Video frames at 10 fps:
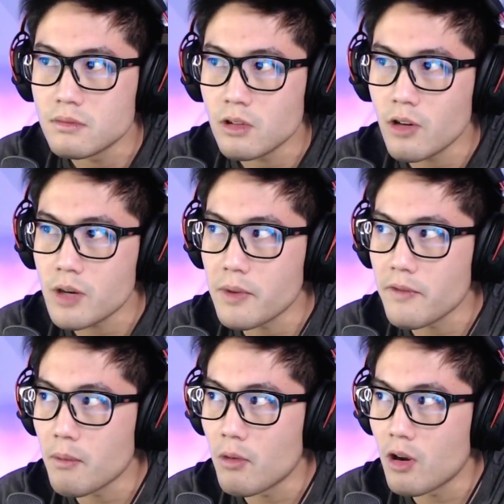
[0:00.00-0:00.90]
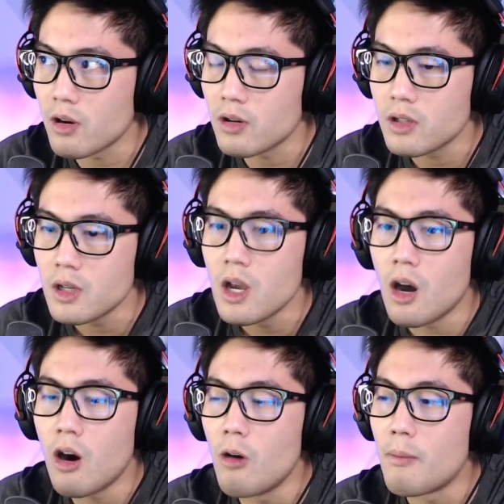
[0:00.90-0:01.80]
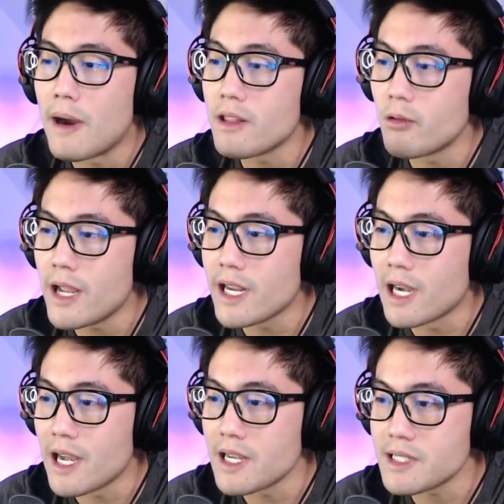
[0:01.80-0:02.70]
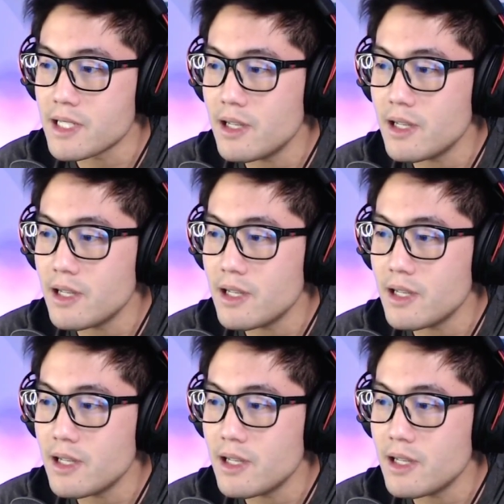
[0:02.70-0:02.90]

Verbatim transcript: Correct me if I'm wrong. Oh, by the way, guys.